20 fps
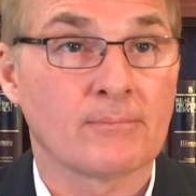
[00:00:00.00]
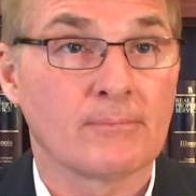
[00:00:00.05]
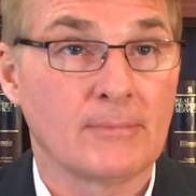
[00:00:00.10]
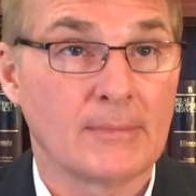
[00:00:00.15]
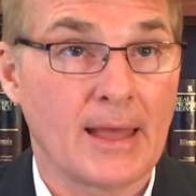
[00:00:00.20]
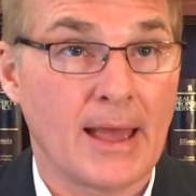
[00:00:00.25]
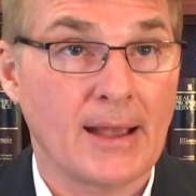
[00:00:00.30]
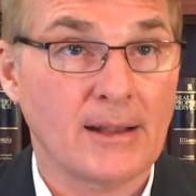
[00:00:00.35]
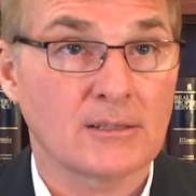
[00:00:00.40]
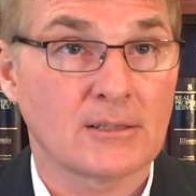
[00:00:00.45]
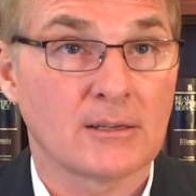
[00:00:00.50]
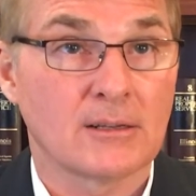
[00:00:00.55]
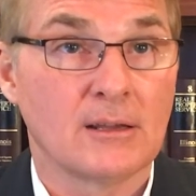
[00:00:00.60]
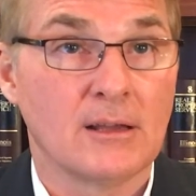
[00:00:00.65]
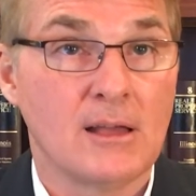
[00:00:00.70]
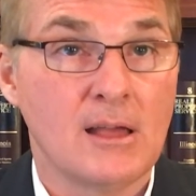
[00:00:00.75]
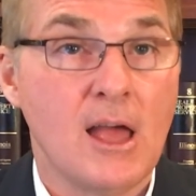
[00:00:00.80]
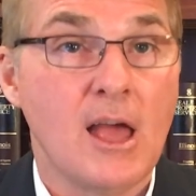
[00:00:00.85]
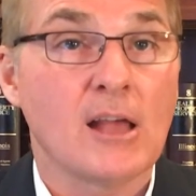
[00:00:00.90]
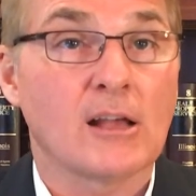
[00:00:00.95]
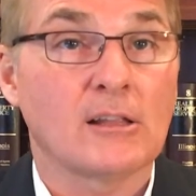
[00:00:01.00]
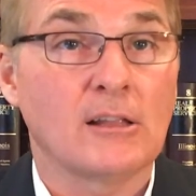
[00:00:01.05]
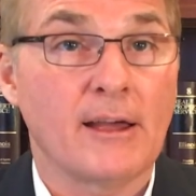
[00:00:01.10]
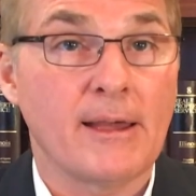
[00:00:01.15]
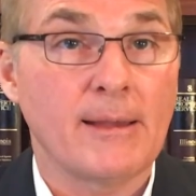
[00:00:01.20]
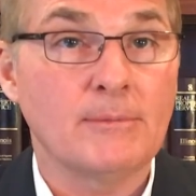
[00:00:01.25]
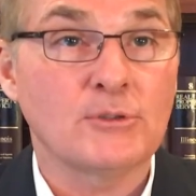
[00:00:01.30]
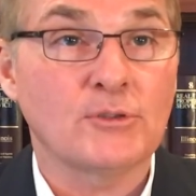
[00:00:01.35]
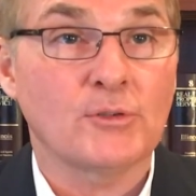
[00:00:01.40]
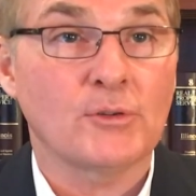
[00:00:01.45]
Next,
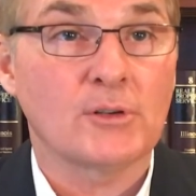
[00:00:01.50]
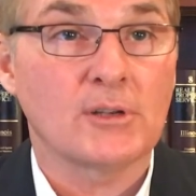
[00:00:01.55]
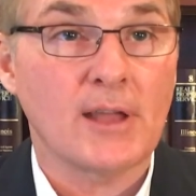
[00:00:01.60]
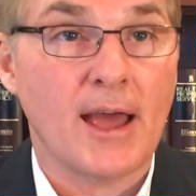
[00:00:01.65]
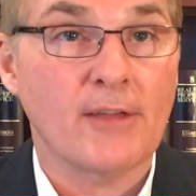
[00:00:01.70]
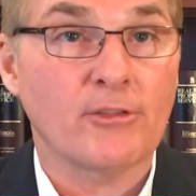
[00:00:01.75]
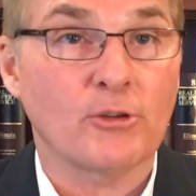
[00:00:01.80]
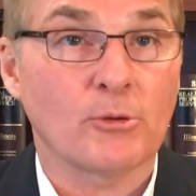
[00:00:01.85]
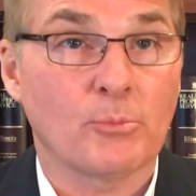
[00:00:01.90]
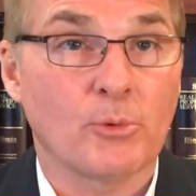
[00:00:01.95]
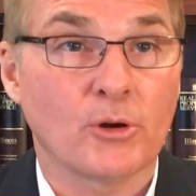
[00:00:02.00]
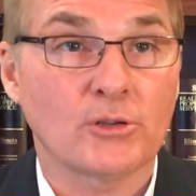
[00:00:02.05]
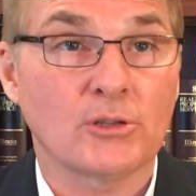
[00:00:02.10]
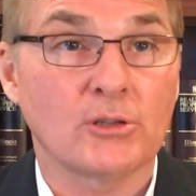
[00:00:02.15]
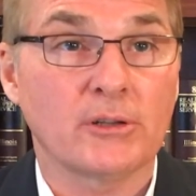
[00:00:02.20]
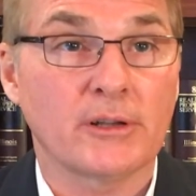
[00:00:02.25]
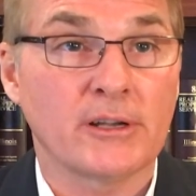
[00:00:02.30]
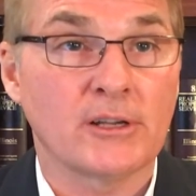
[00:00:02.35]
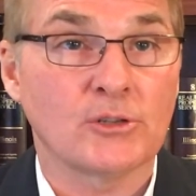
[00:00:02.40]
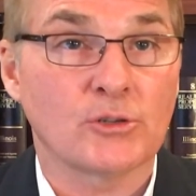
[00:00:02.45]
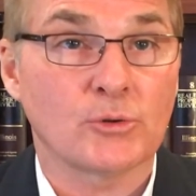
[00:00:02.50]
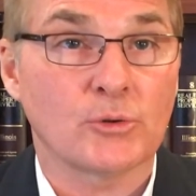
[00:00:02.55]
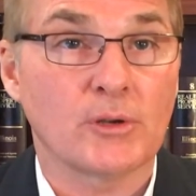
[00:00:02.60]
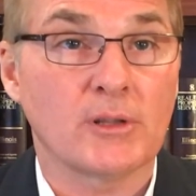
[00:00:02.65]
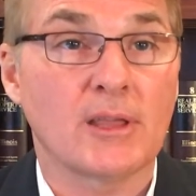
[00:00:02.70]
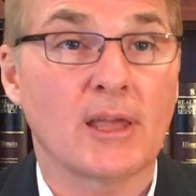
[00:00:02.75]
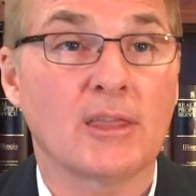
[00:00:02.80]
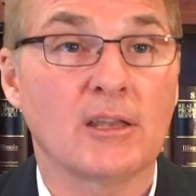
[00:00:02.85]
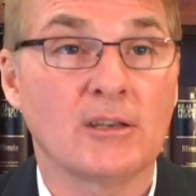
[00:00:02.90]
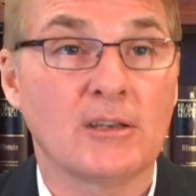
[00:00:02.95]
claims for death or personal injury
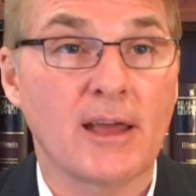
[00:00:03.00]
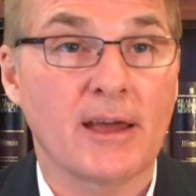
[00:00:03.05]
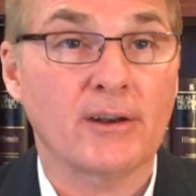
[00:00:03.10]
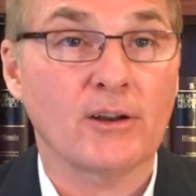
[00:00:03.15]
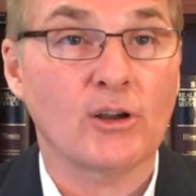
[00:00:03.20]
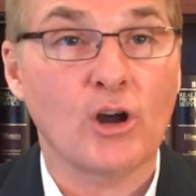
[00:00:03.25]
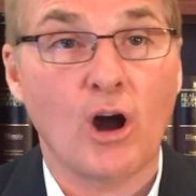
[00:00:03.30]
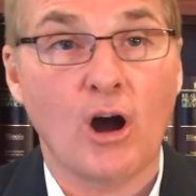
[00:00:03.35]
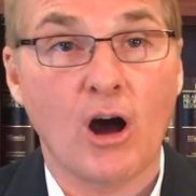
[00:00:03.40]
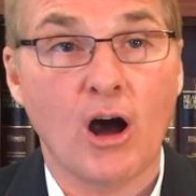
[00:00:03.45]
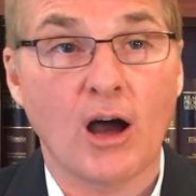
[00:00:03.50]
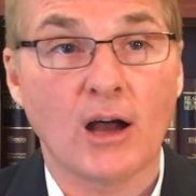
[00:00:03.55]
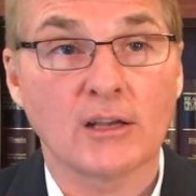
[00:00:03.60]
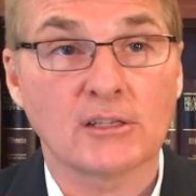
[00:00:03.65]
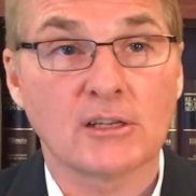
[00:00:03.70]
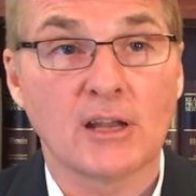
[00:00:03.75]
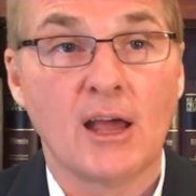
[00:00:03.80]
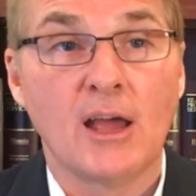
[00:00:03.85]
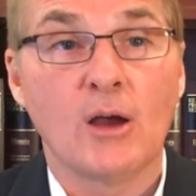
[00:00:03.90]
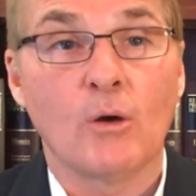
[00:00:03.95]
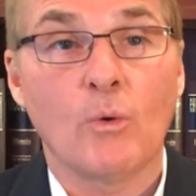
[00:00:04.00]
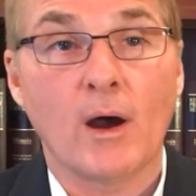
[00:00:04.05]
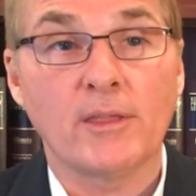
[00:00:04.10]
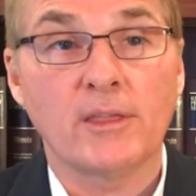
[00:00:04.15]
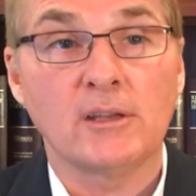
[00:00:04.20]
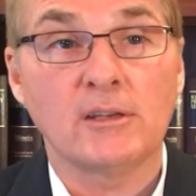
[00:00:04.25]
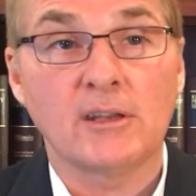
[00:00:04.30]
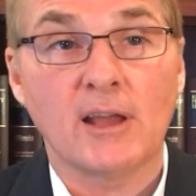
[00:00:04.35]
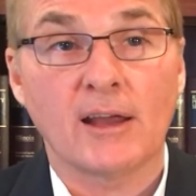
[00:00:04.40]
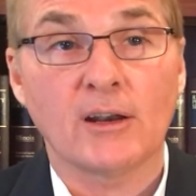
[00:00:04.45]
that the debtor caused while
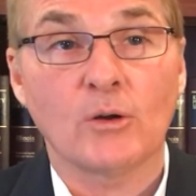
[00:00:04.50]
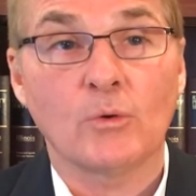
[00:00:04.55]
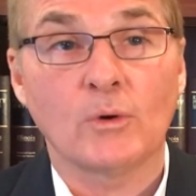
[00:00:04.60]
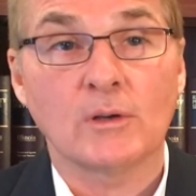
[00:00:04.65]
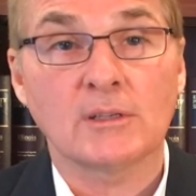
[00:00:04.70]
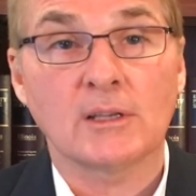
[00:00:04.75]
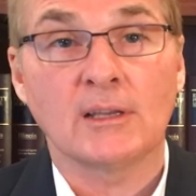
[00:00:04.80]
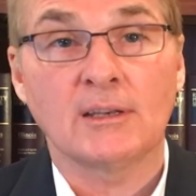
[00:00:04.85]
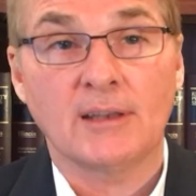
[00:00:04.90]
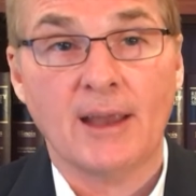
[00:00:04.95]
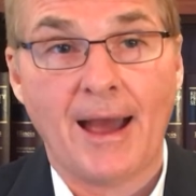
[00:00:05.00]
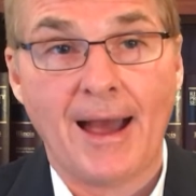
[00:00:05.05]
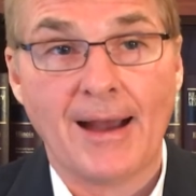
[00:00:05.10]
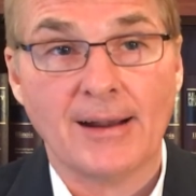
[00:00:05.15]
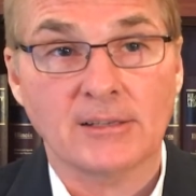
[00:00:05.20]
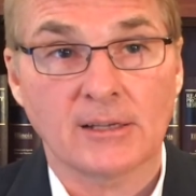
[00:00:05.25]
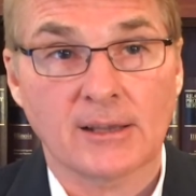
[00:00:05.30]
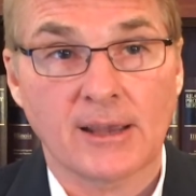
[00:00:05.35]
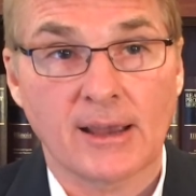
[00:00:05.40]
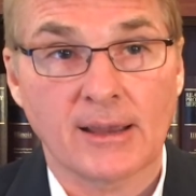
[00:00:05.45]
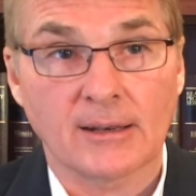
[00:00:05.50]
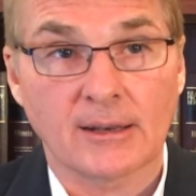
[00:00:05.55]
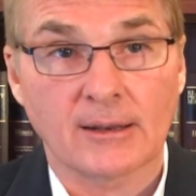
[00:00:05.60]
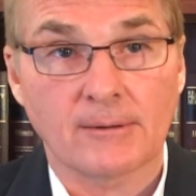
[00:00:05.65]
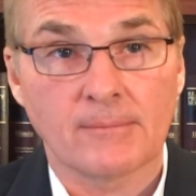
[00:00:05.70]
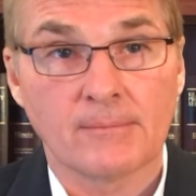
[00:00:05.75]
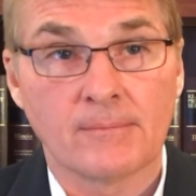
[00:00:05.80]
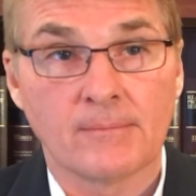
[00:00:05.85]
the debtor was intoxicated.